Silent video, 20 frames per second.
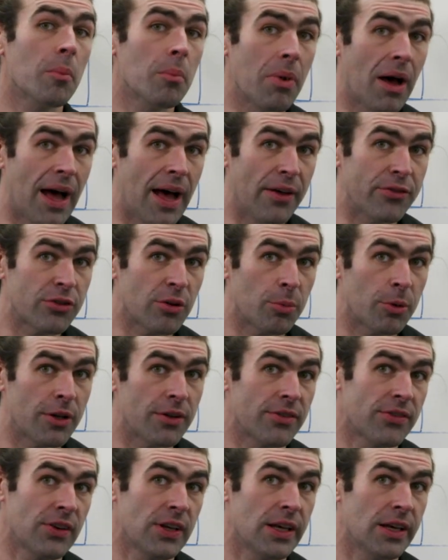possibly
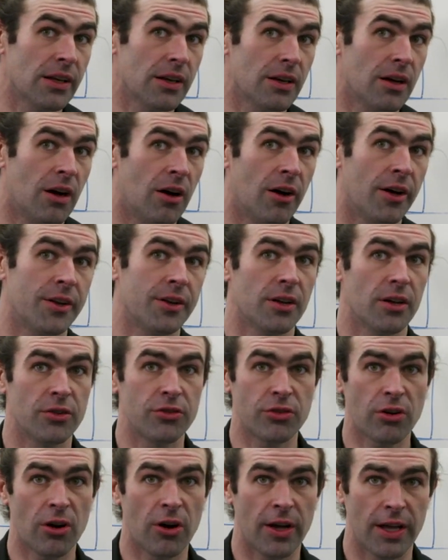see it on a
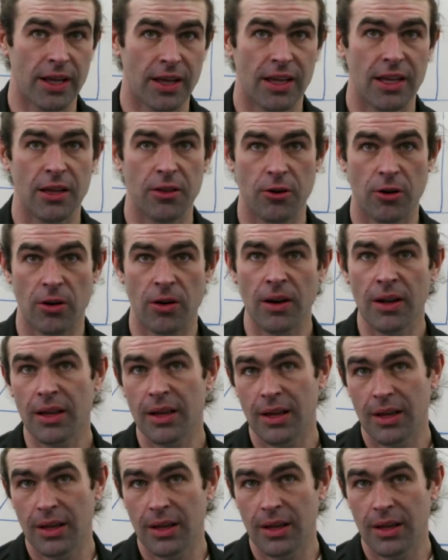drawing, either